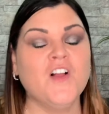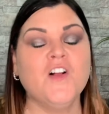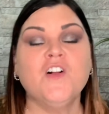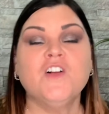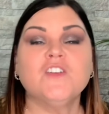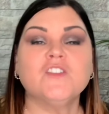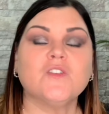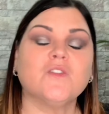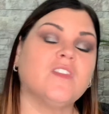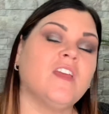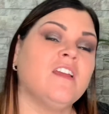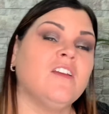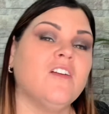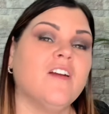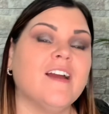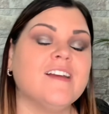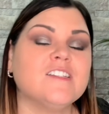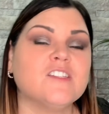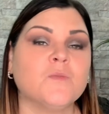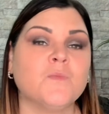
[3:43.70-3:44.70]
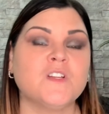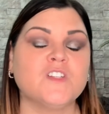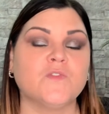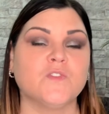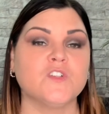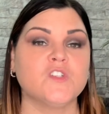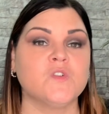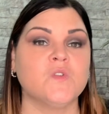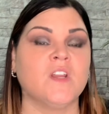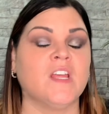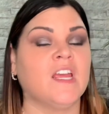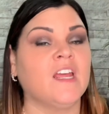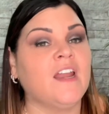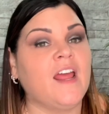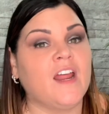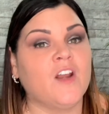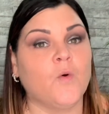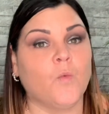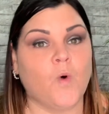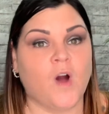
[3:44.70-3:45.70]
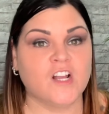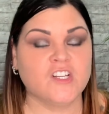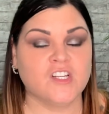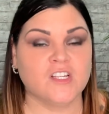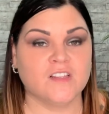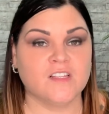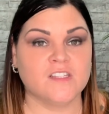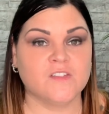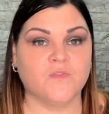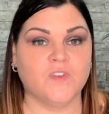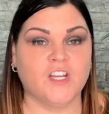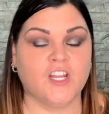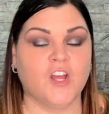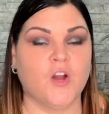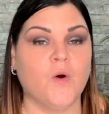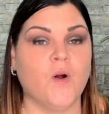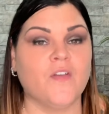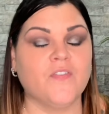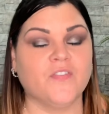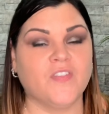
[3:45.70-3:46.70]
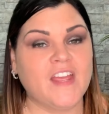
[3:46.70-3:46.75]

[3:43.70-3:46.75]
So thank you guys so much for tuning in and watching this video.